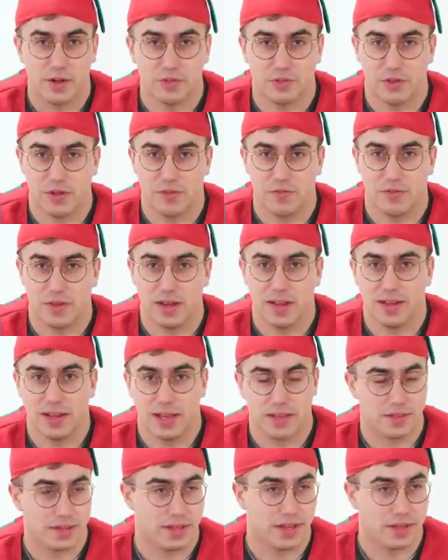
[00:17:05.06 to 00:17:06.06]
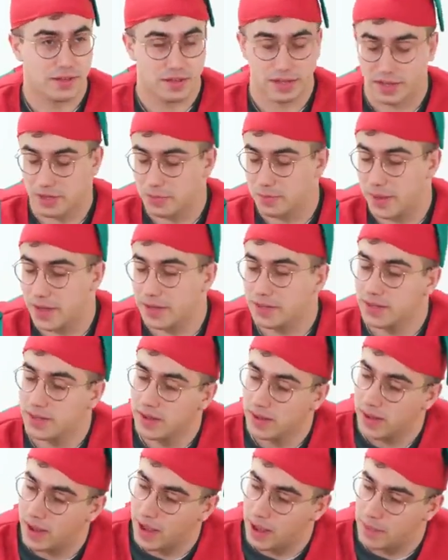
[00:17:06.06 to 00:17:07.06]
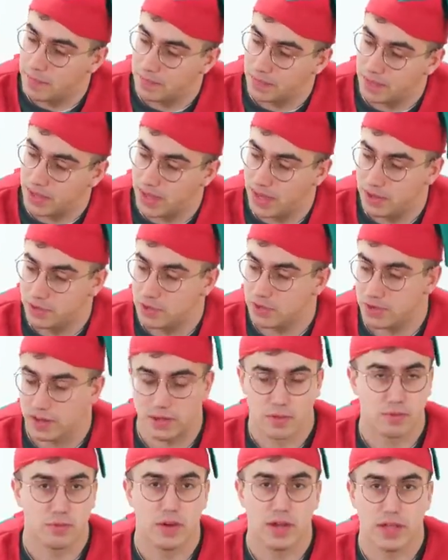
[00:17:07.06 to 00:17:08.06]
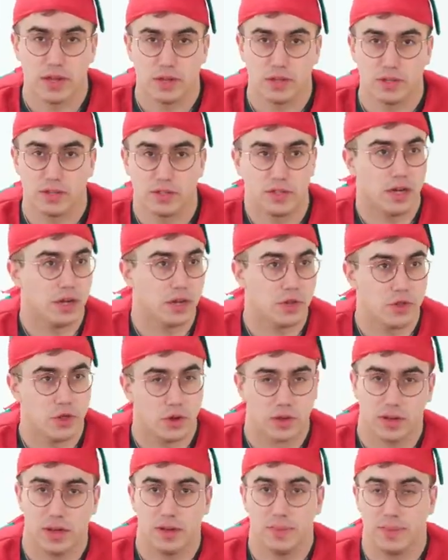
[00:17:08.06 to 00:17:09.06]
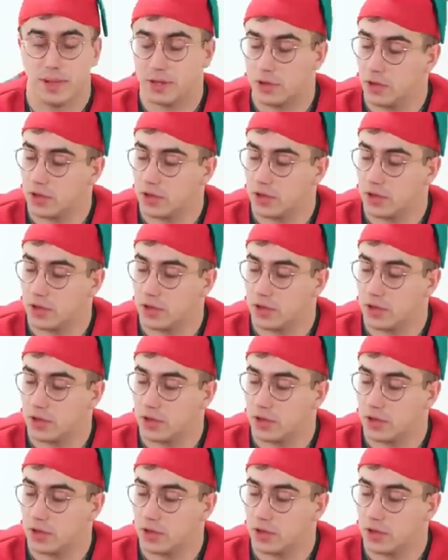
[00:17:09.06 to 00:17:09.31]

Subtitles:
After Eight filling, as I guess I'd expect. Yeah, just like a really good dark chocolate and mint